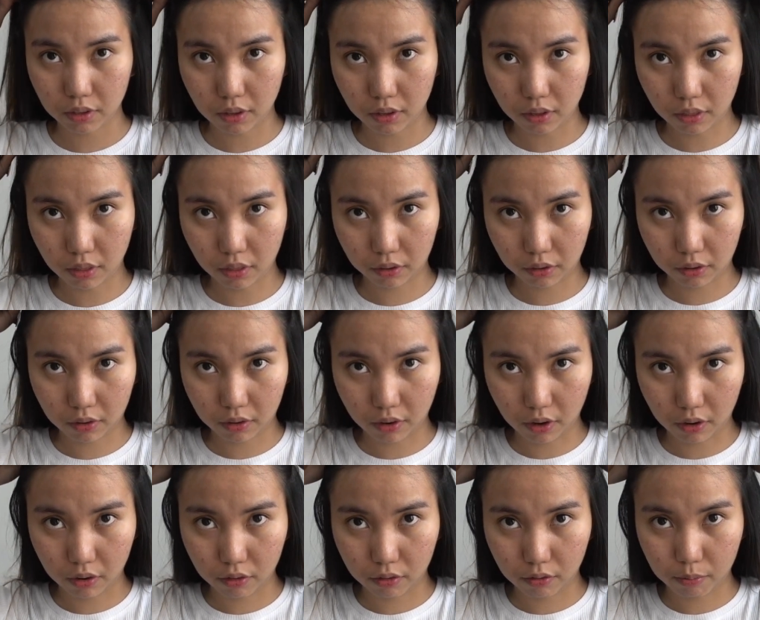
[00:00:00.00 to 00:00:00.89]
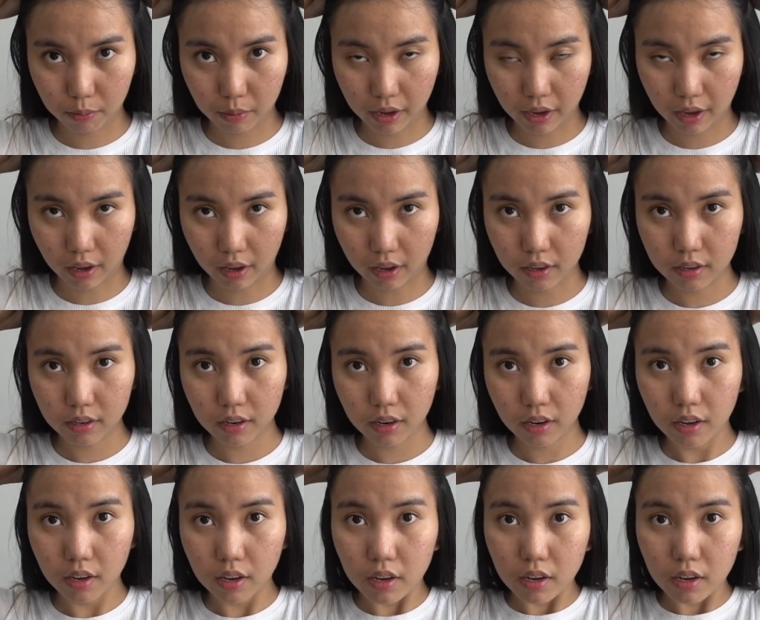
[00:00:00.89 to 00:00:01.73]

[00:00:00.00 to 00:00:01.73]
the crown of my head,